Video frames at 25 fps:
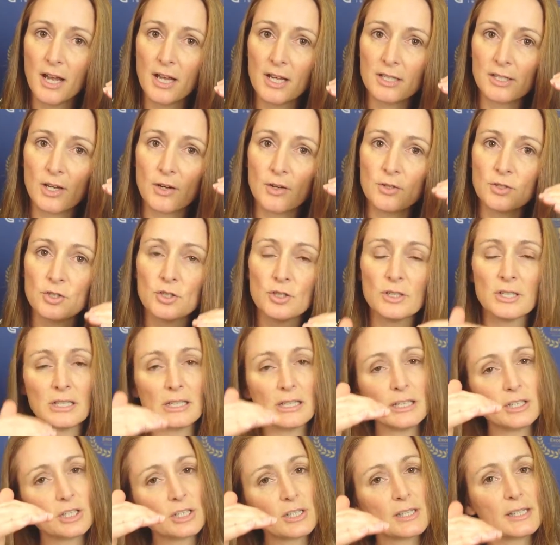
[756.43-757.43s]
So due
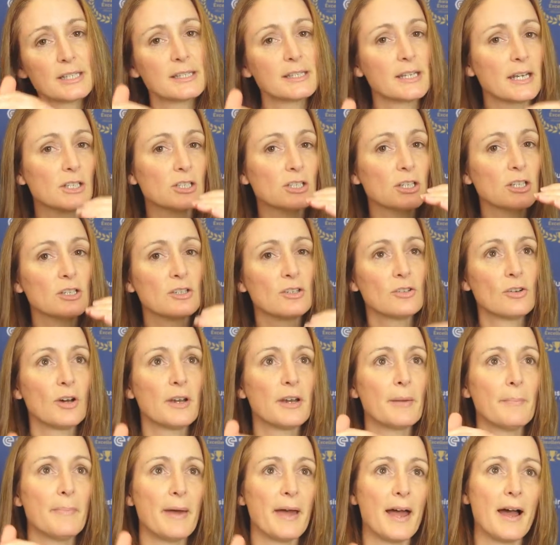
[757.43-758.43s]
diligence is actually not
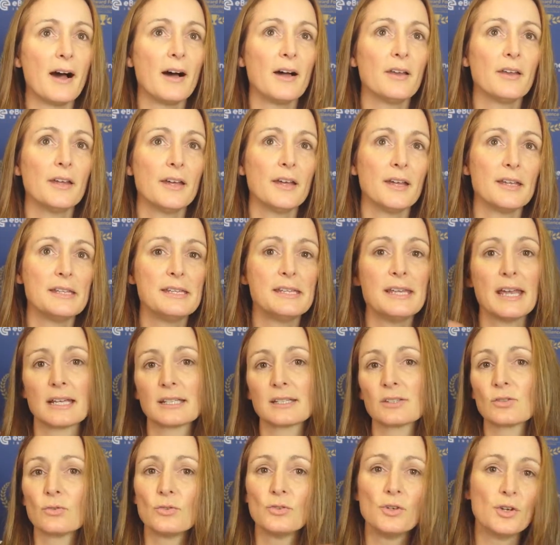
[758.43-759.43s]
about
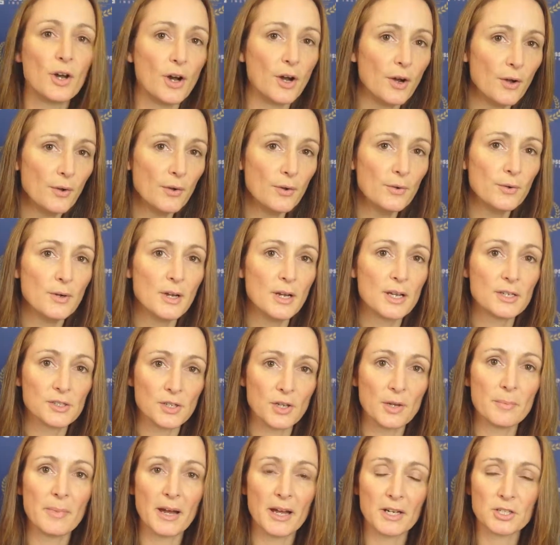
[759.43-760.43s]
yes or no
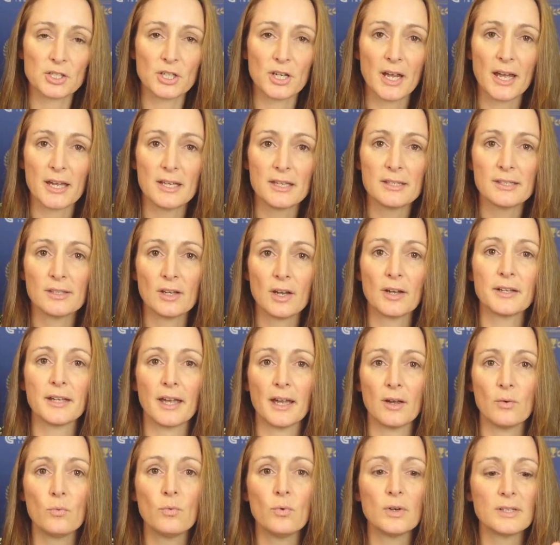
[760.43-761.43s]
so much as,
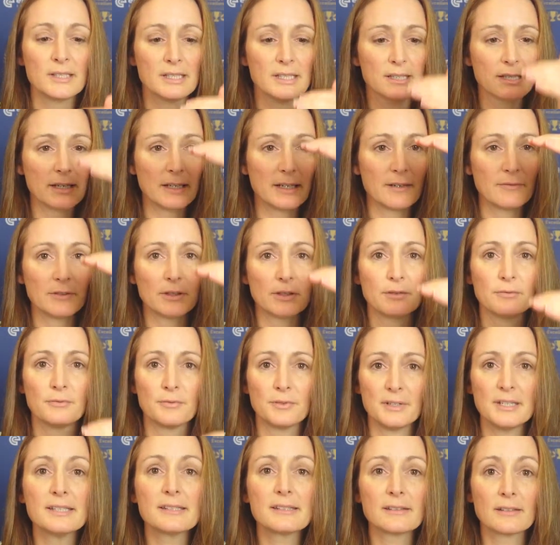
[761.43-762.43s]
okay, what's the level of
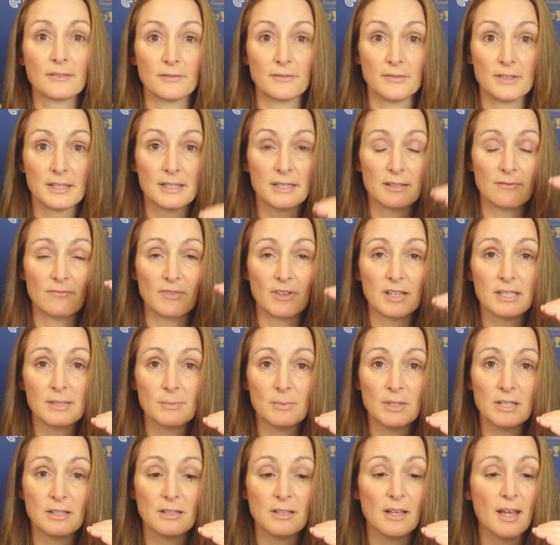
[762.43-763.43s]
risk of this
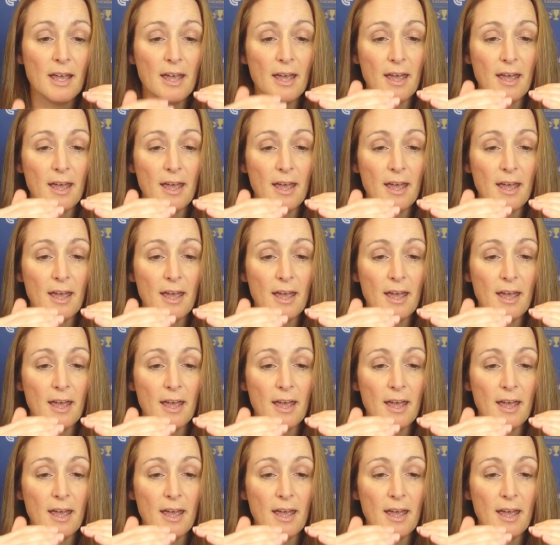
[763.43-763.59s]
investment,